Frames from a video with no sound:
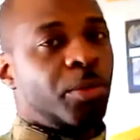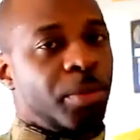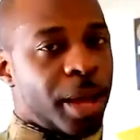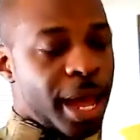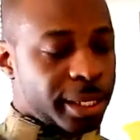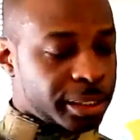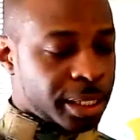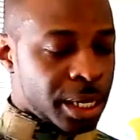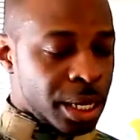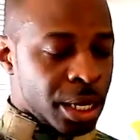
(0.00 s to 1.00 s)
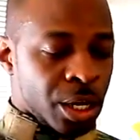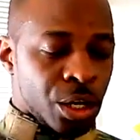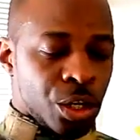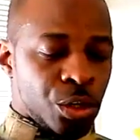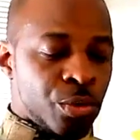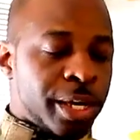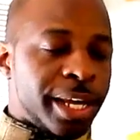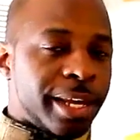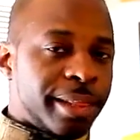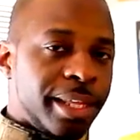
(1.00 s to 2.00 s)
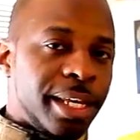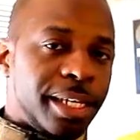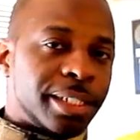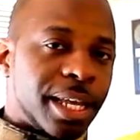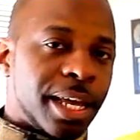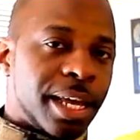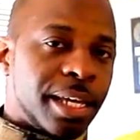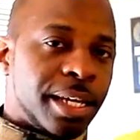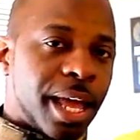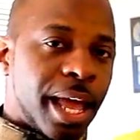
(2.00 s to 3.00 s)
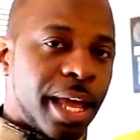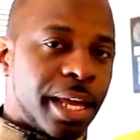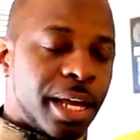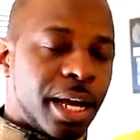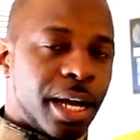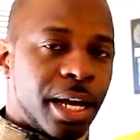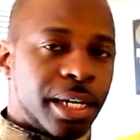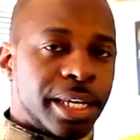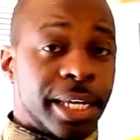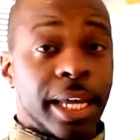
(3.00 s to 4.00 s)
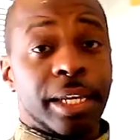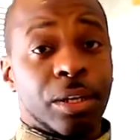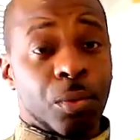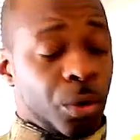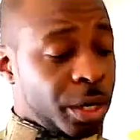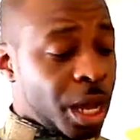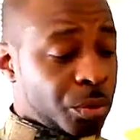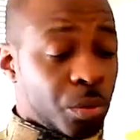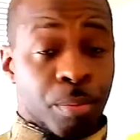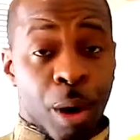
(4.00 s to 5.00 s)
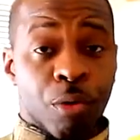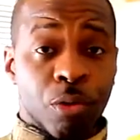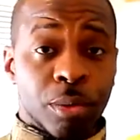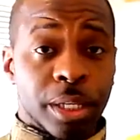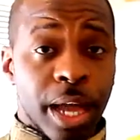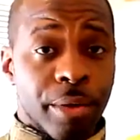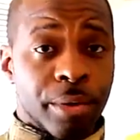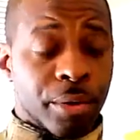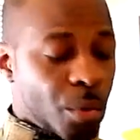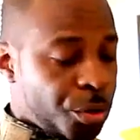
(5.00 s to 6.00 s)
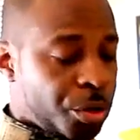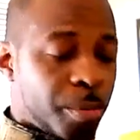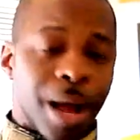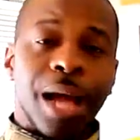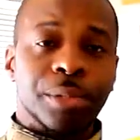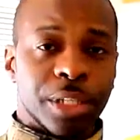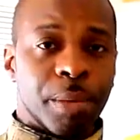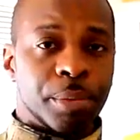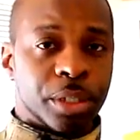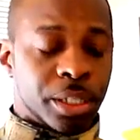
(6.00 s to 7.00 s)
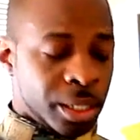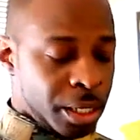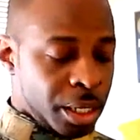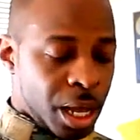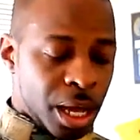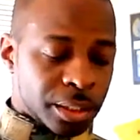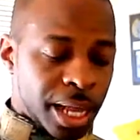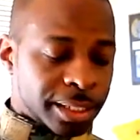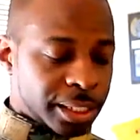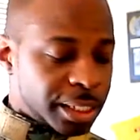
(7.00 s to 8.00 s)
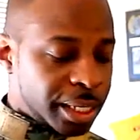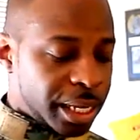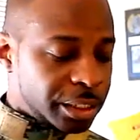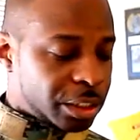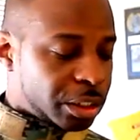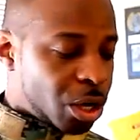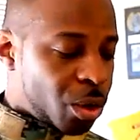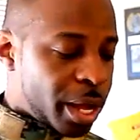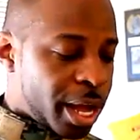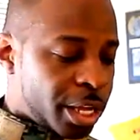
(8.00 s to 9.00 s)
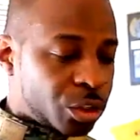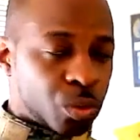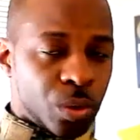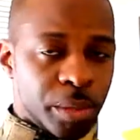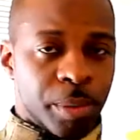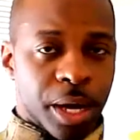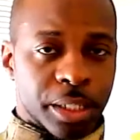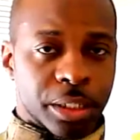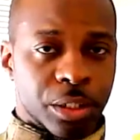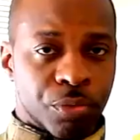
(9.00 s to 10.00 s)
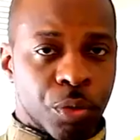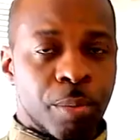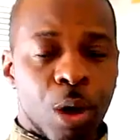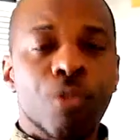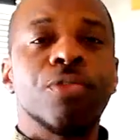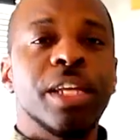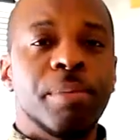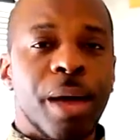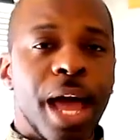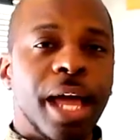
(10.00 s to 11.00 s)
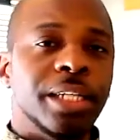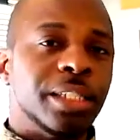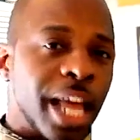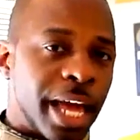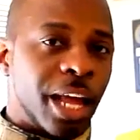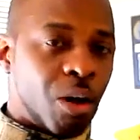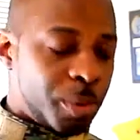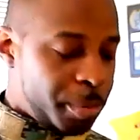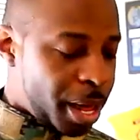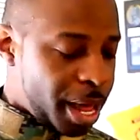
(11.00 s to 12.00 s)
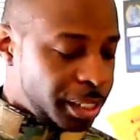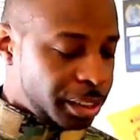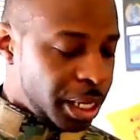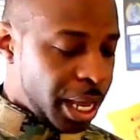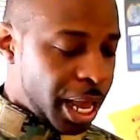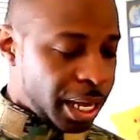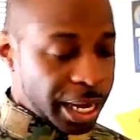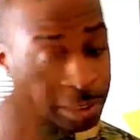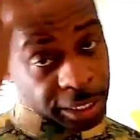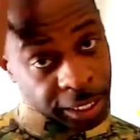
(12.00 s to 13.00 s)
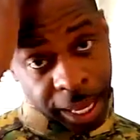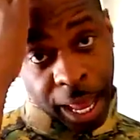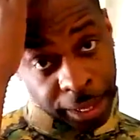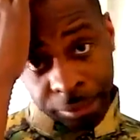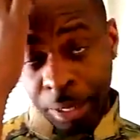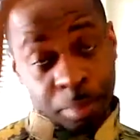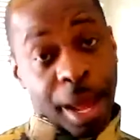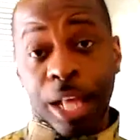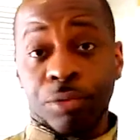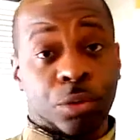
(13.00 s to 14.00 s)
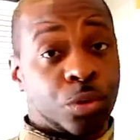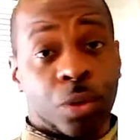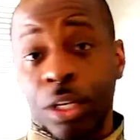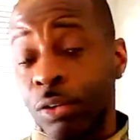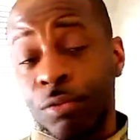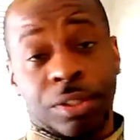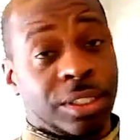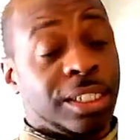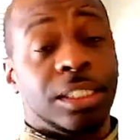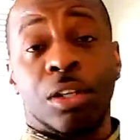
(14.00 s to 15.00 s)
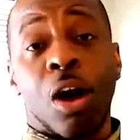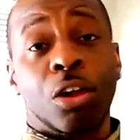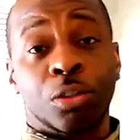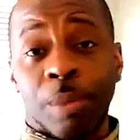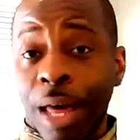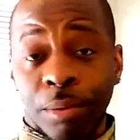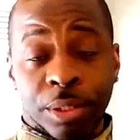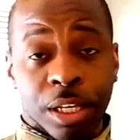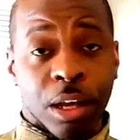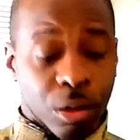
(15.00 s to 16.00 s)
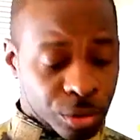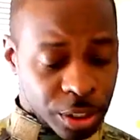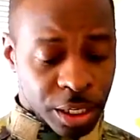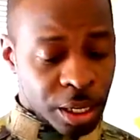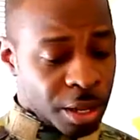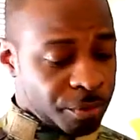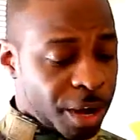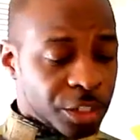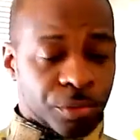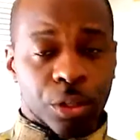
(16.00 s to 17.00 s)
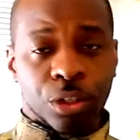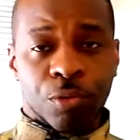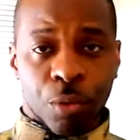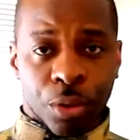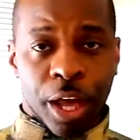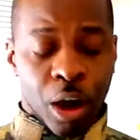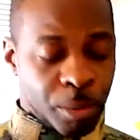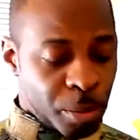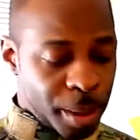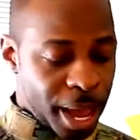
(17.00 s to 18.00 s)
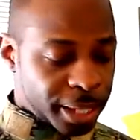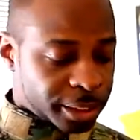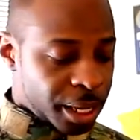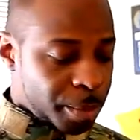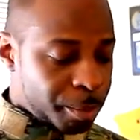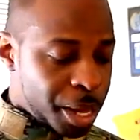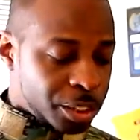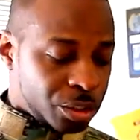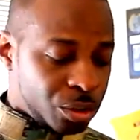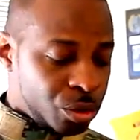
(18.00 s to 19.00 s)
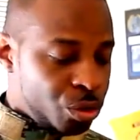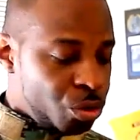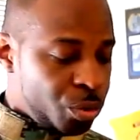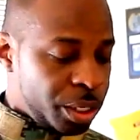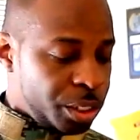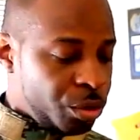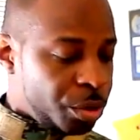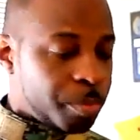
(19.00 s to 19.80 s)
elbow pads. You can get these in a kit where it comes with both of them together, or you can buy them separately. I've seen kits as low as 20 bucks for both knee pads and elbow pads, and I've seen knee pads for $20 to $60 by themselves, and vice versa for the elbow pads. Best do what you